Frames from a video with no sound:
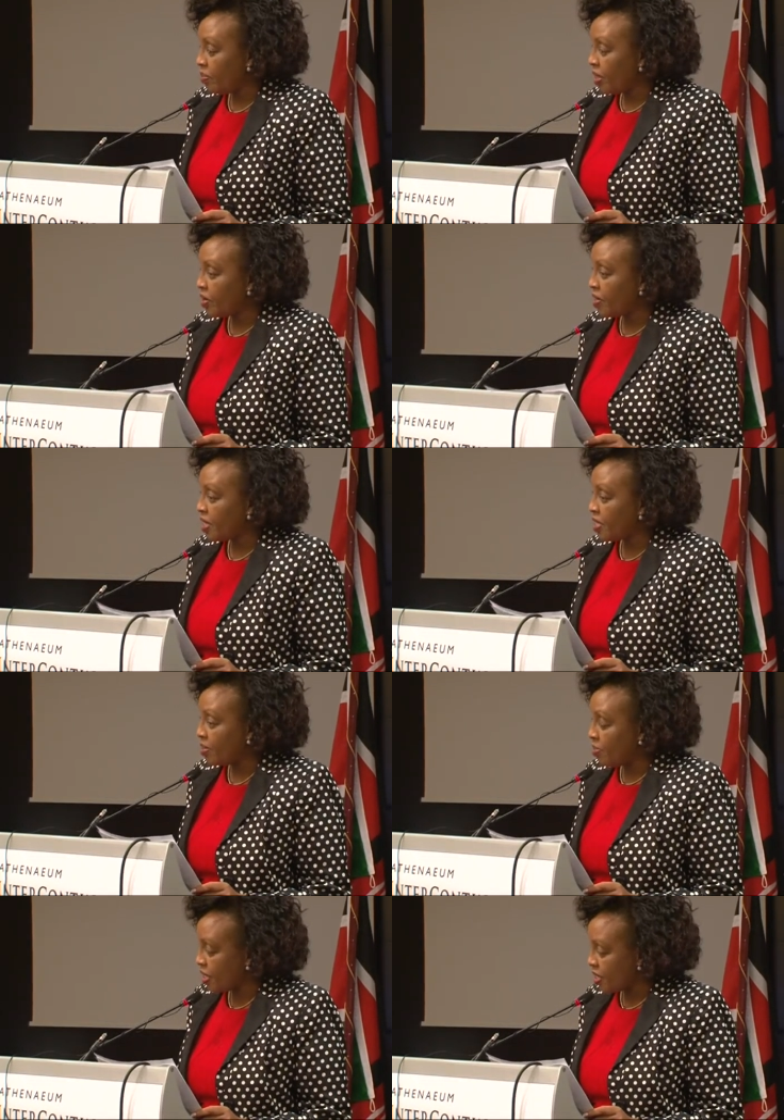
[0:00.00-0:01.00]
Because as
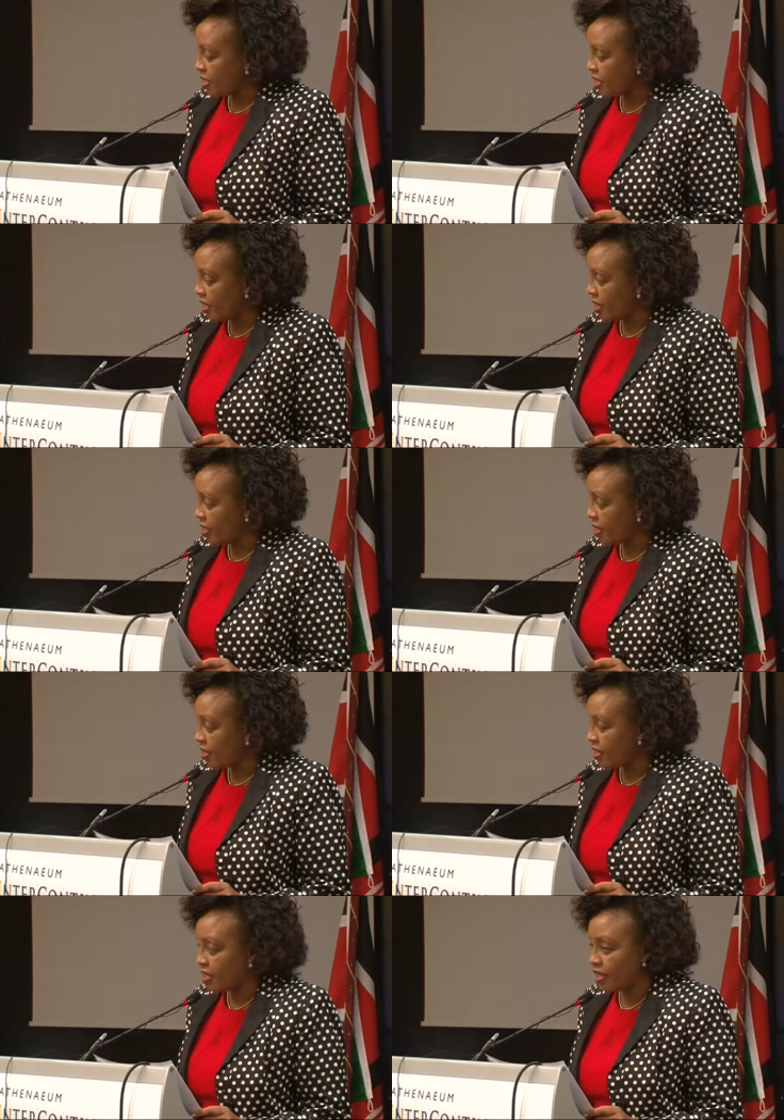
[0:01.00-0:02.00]
the minister said
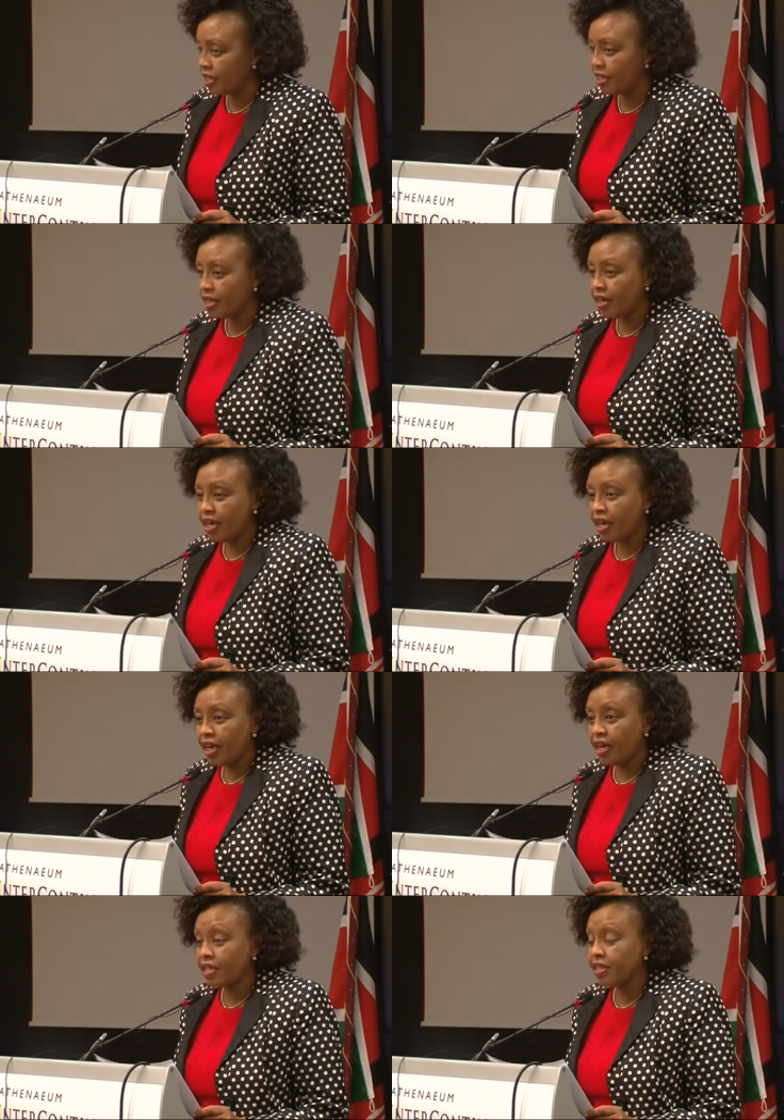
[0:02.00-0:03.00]
yesterday,
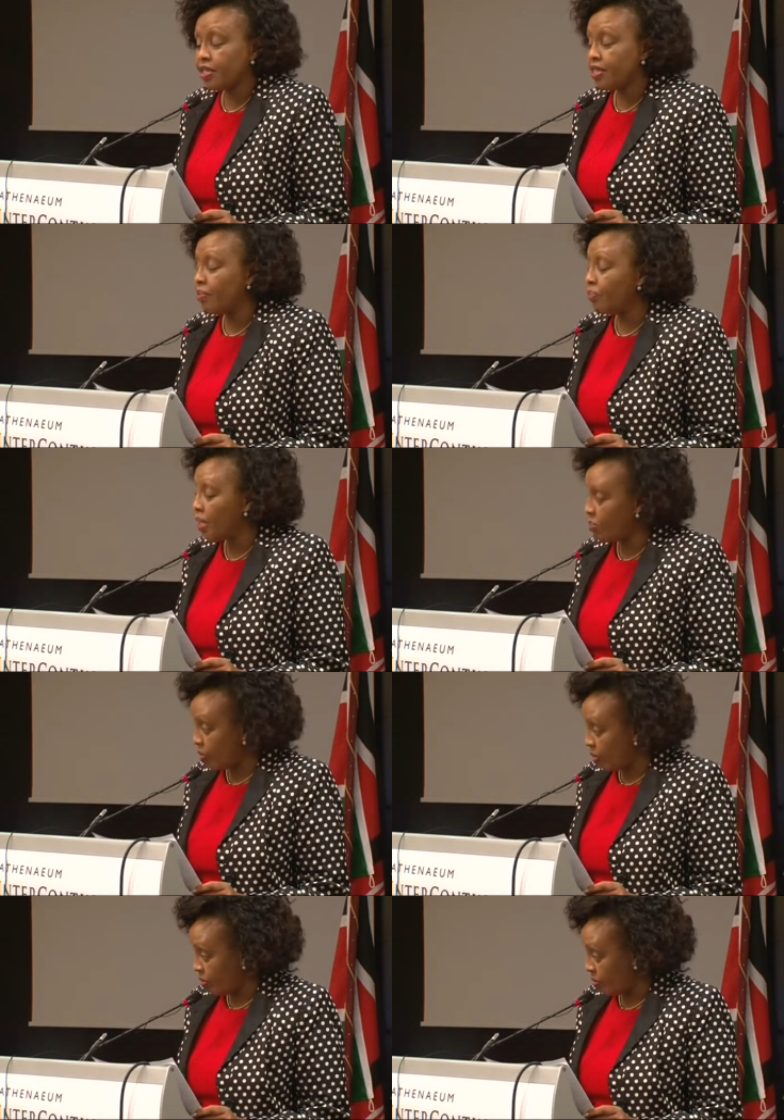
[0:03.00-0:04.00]
it is the
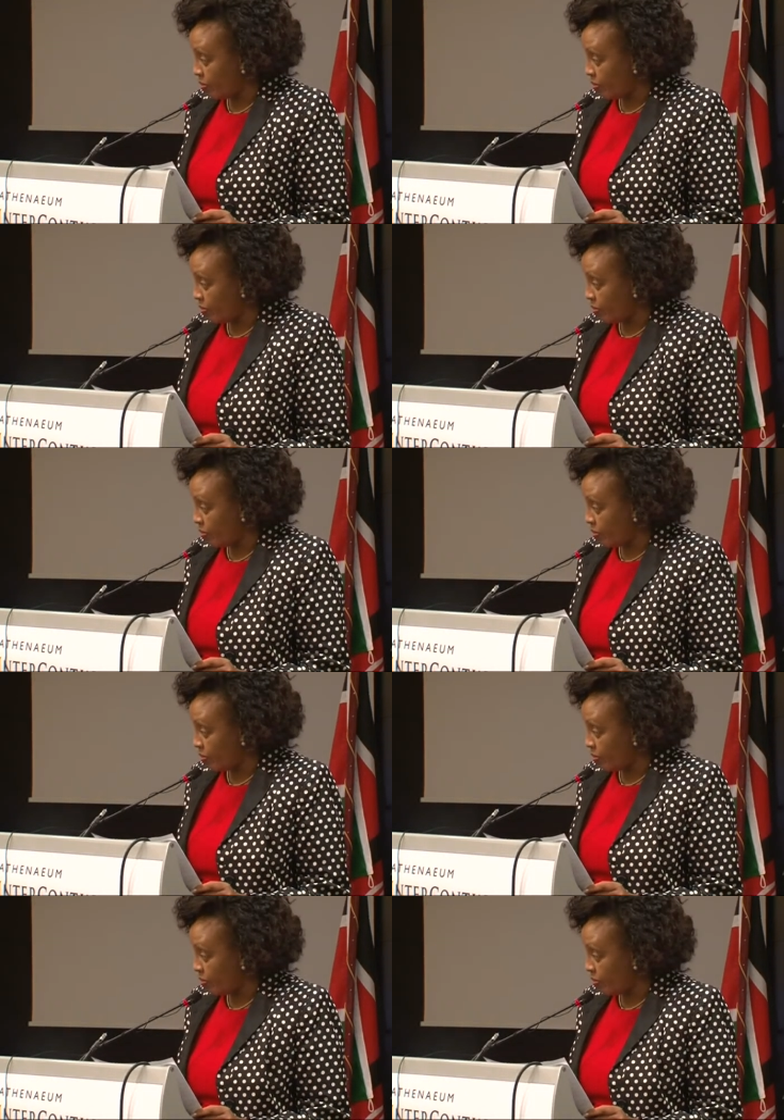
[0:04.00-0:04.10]
people